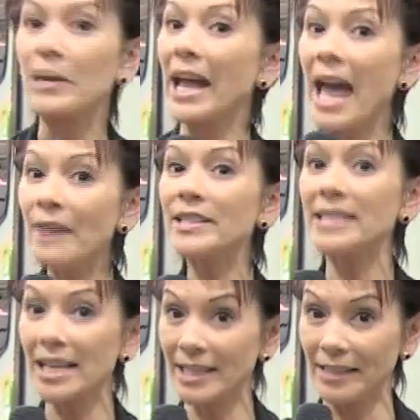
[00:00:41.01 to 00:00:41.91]
But I have to
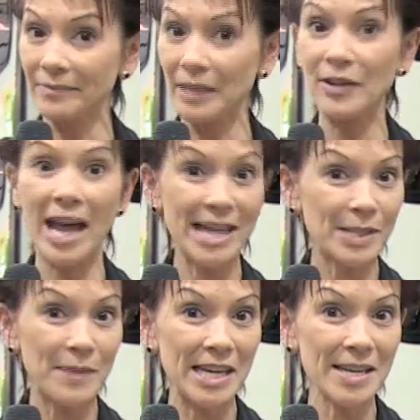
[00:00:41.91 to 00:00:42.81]
tell you, if you
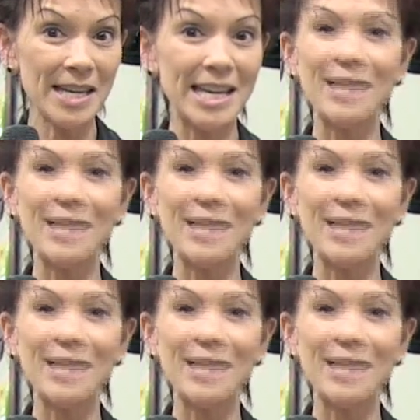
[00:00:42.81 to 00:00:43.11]
ask me,